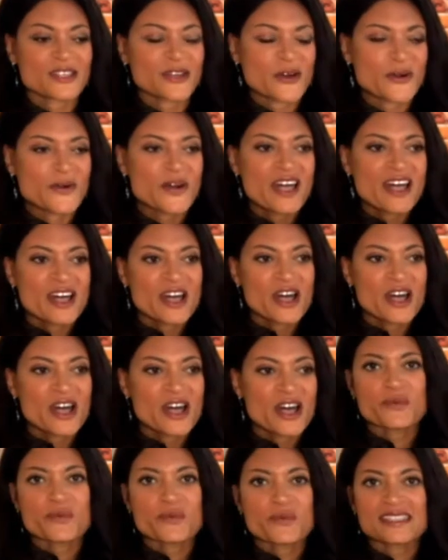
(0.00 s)
So a
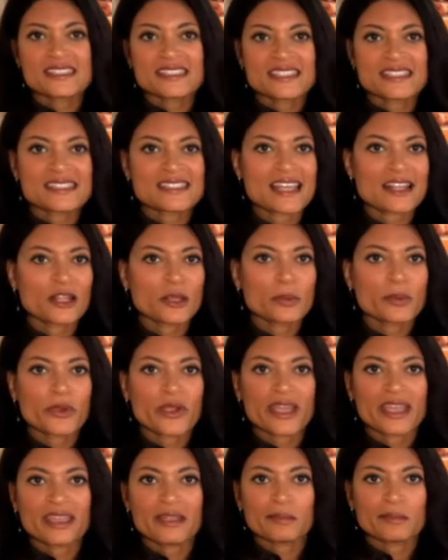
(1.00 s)
reason to
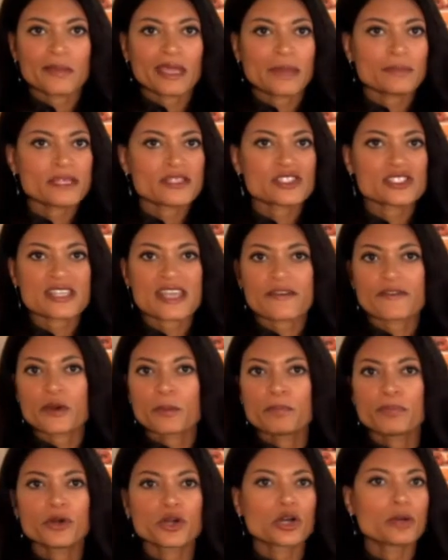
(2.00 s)
celebrate, maybe just have
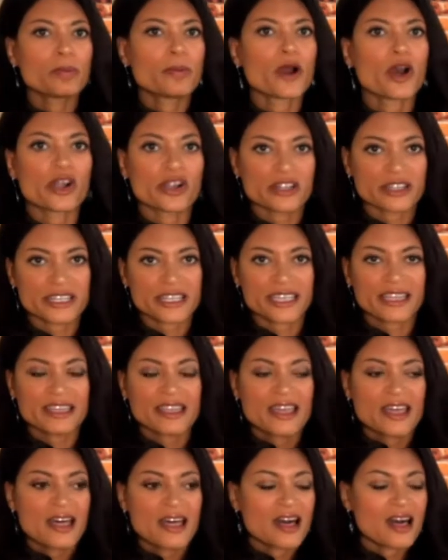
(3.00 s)
a book party,